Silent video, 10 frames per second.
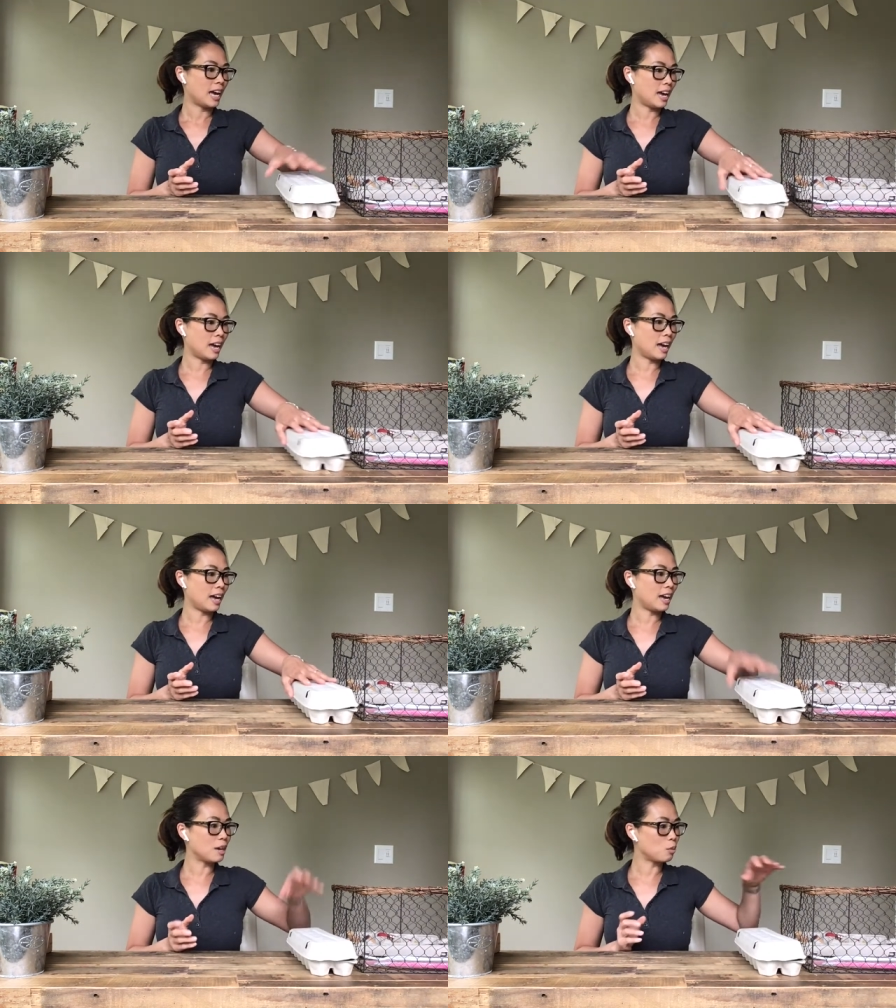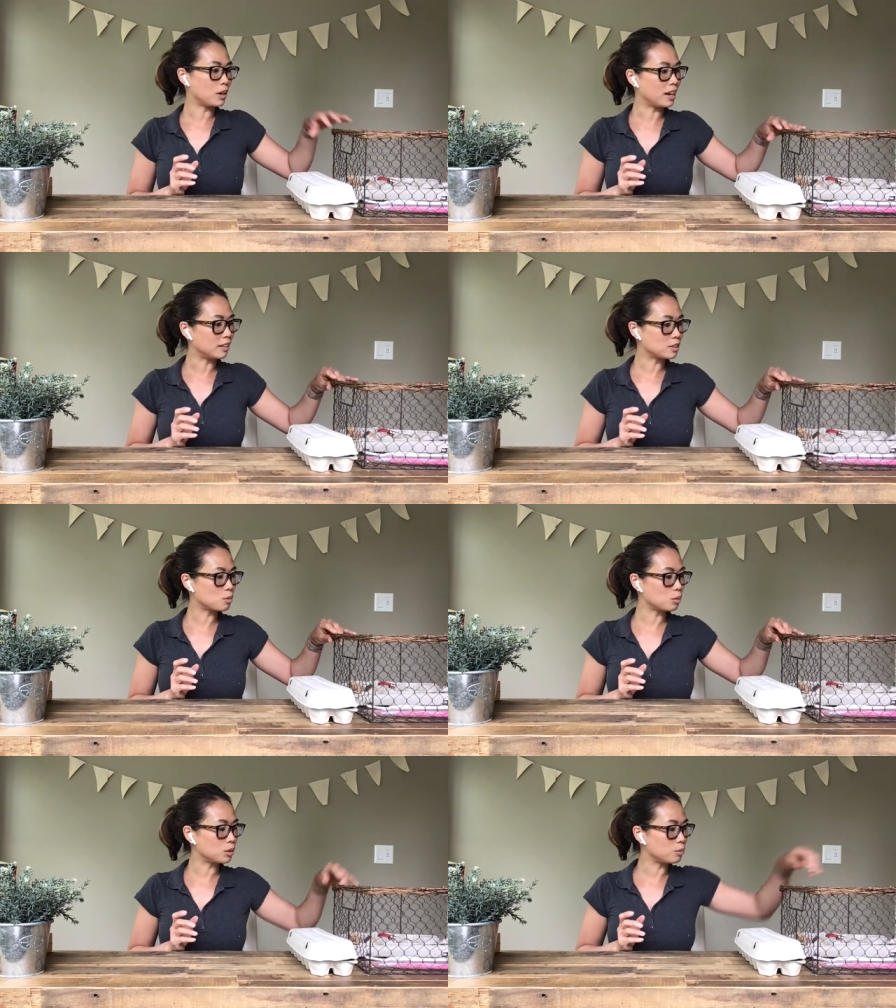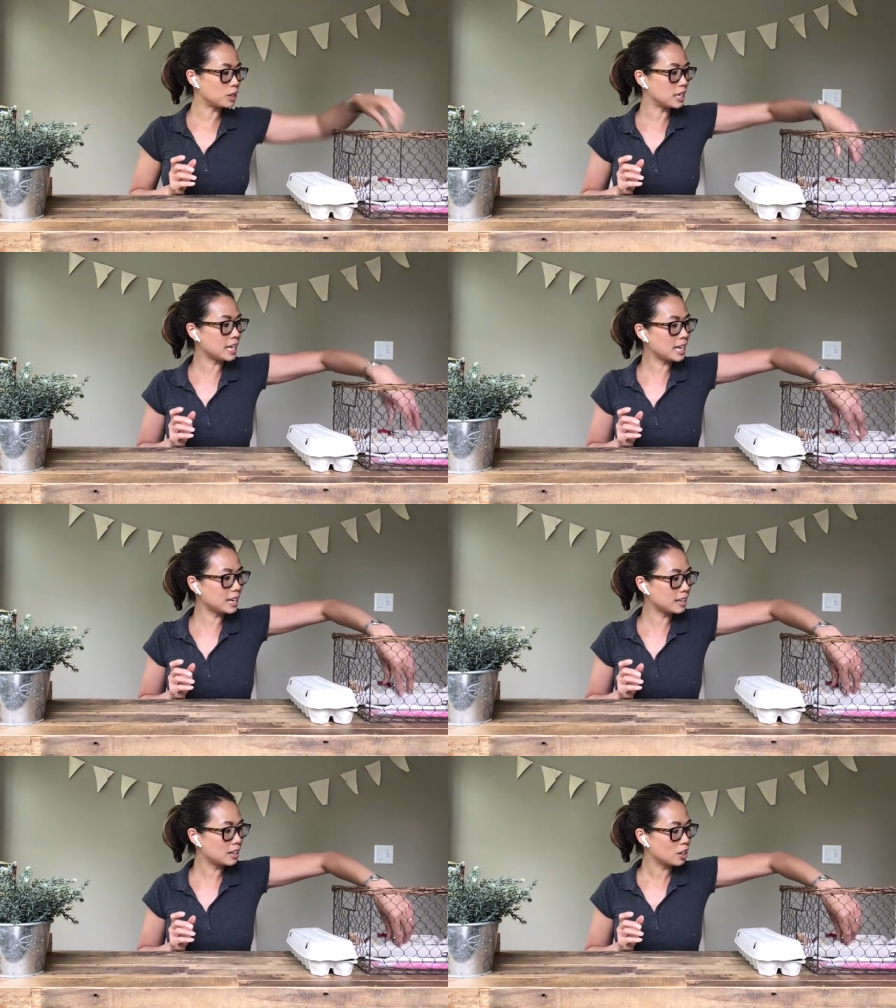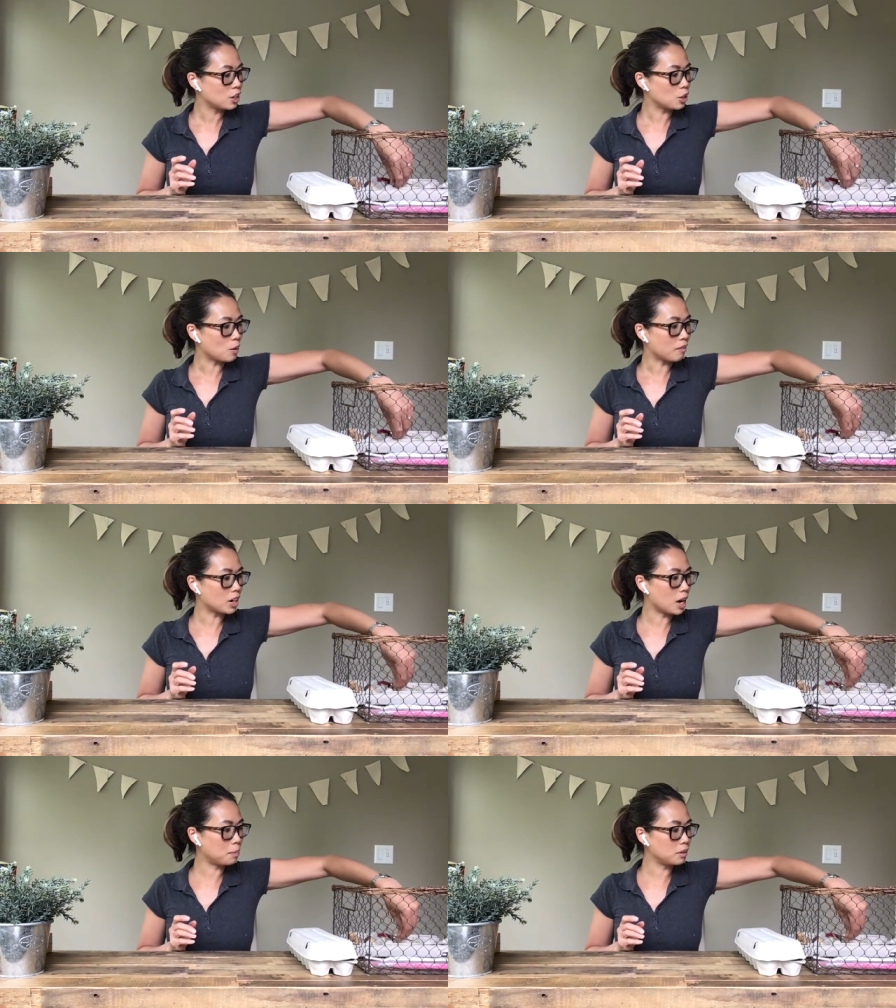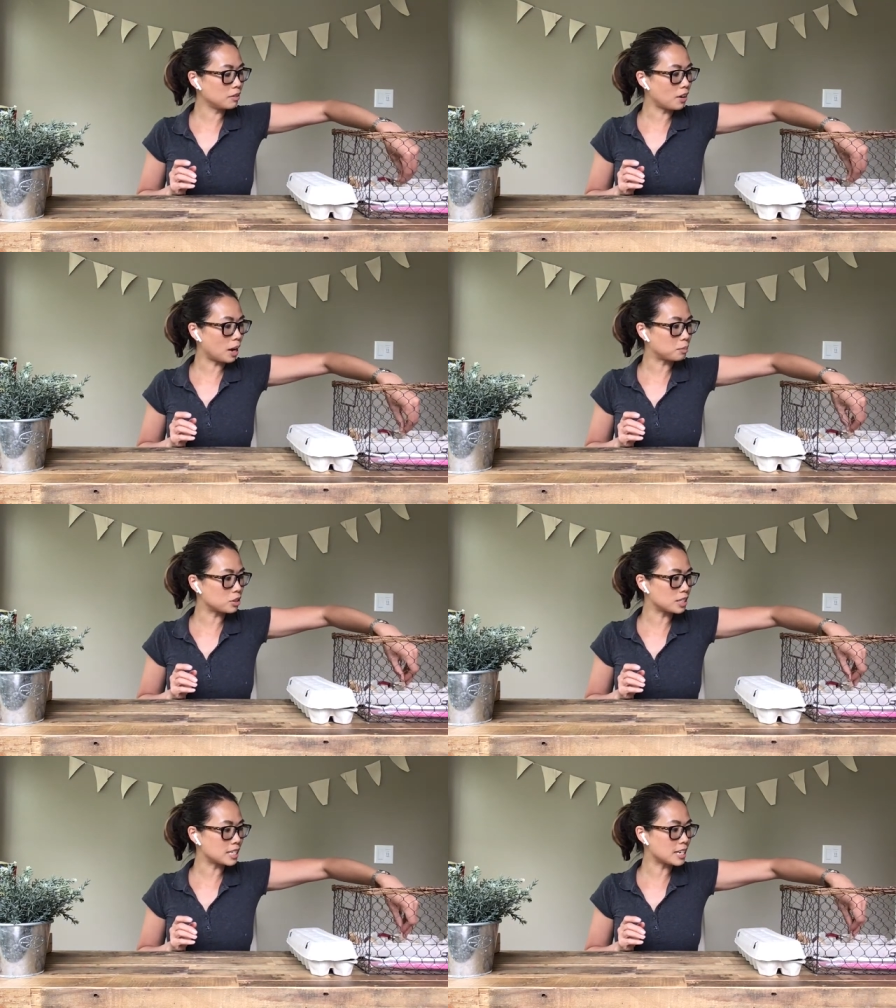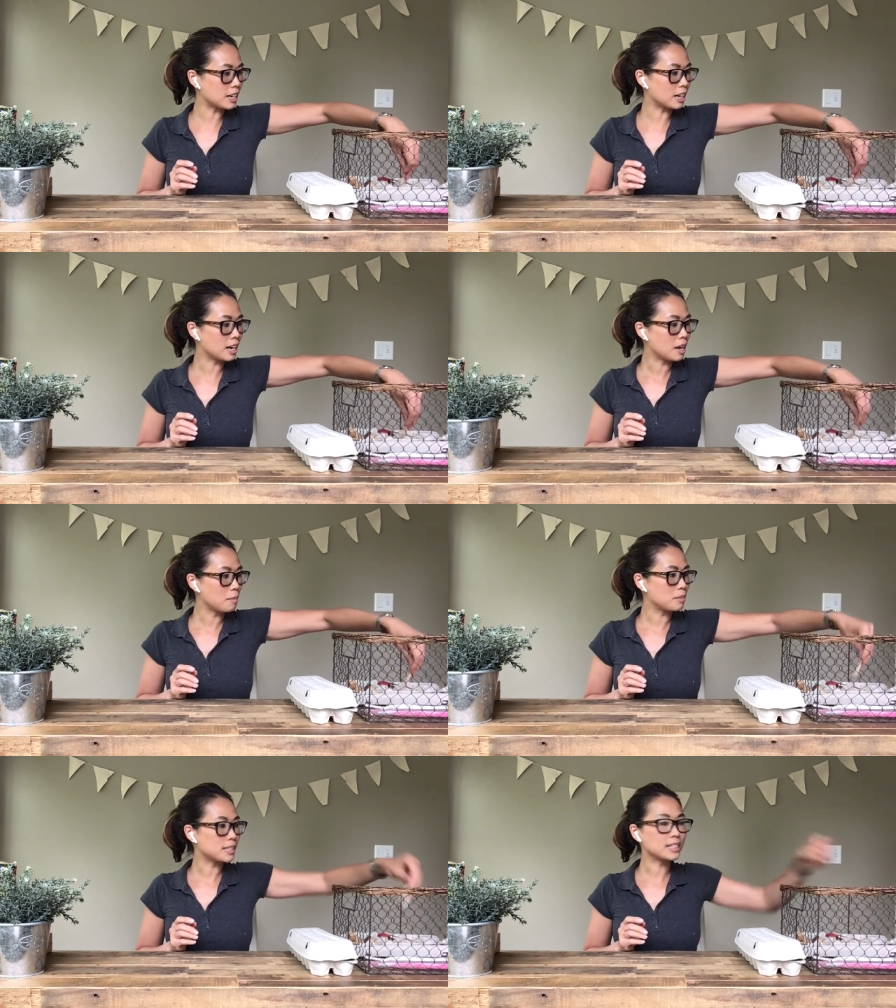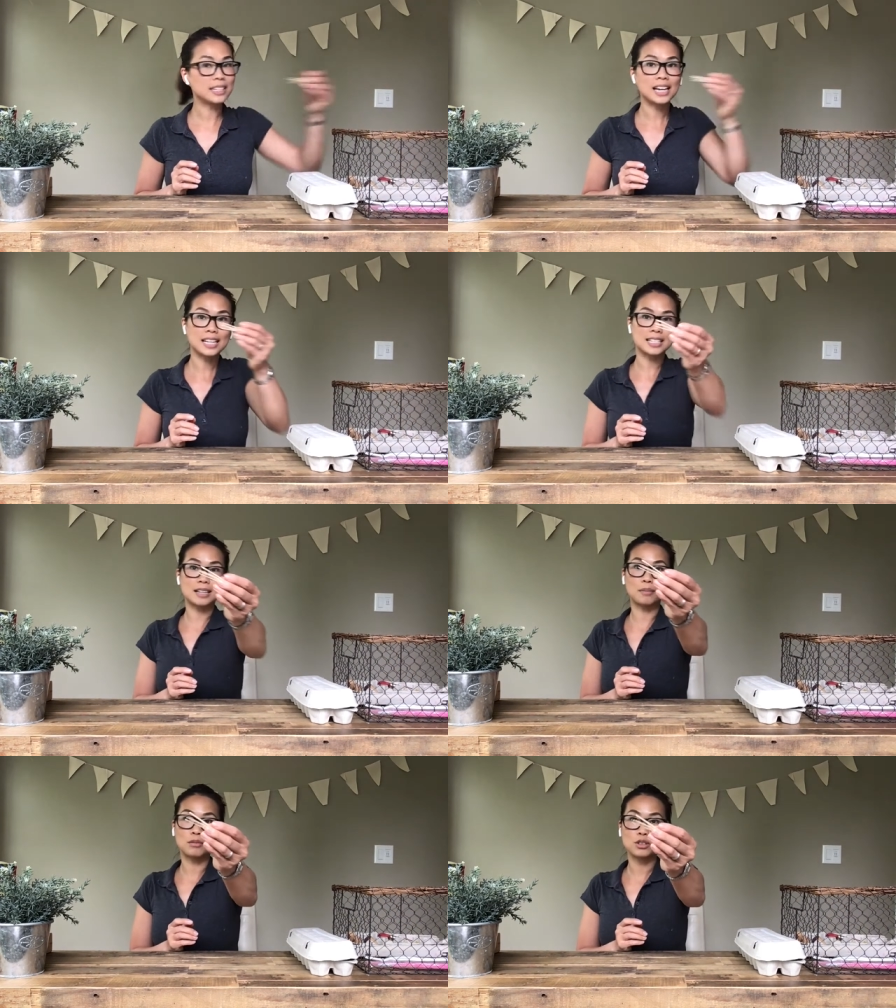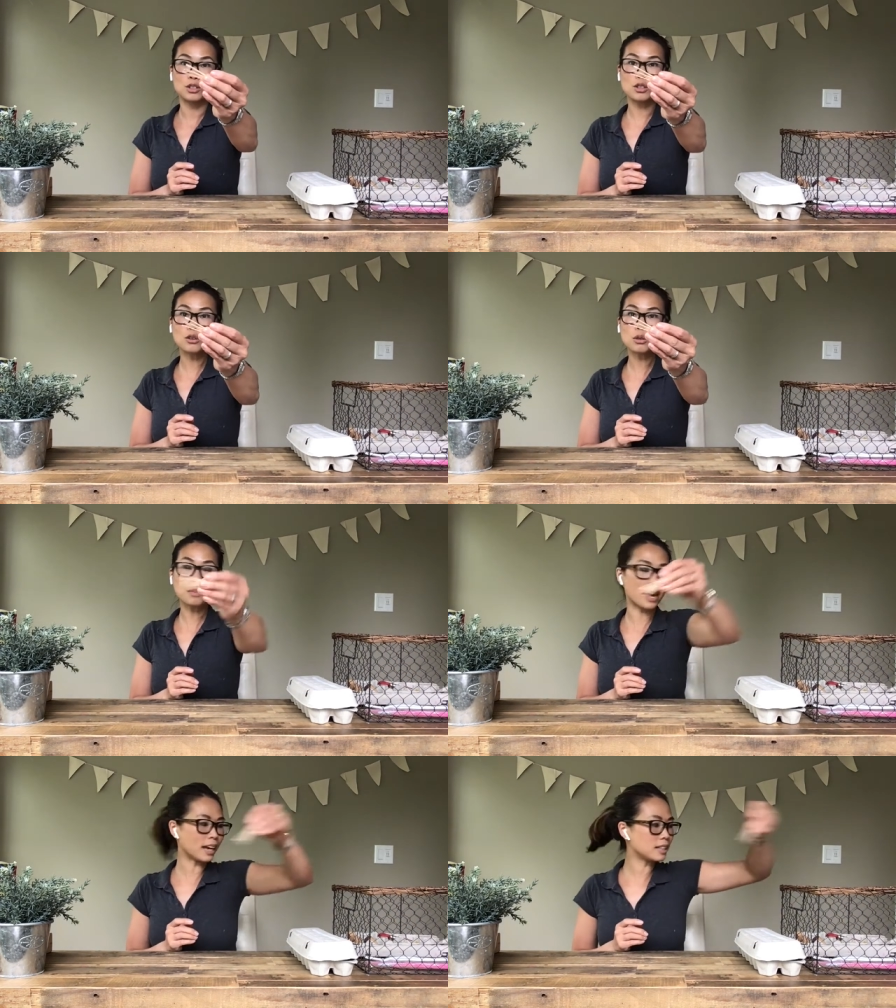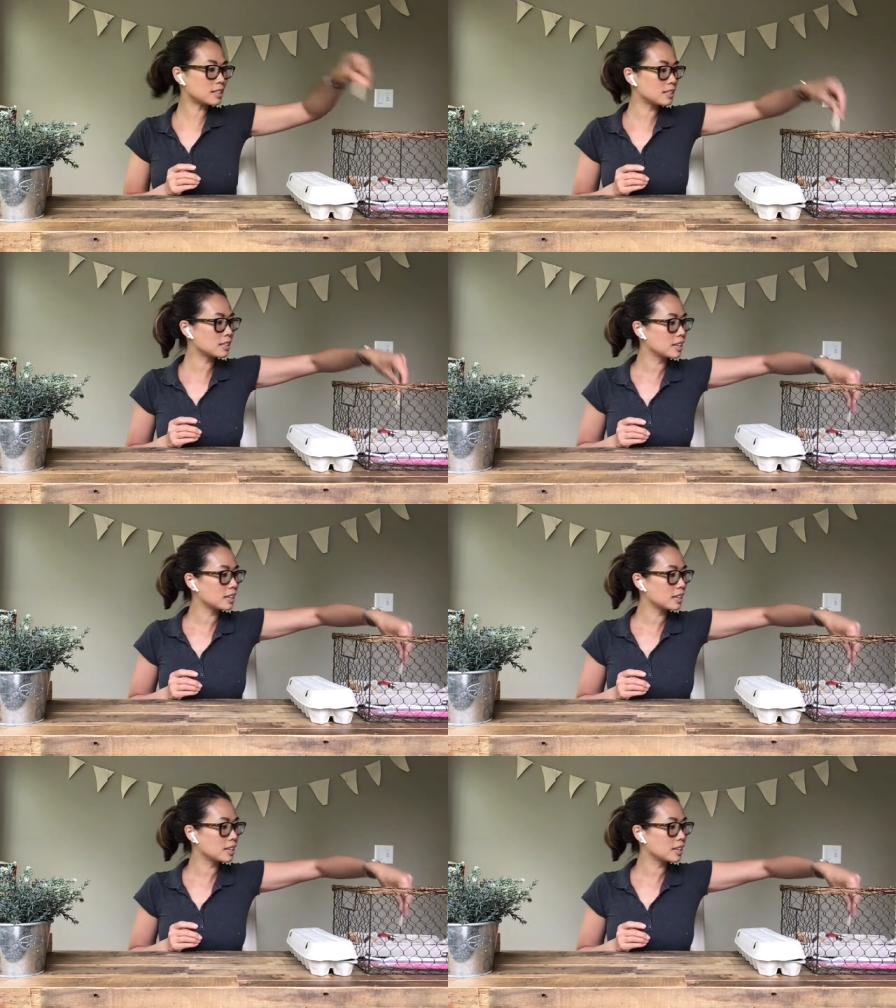And what else would we need? You have a couple of options here. Miss Lynn has some toothpicks.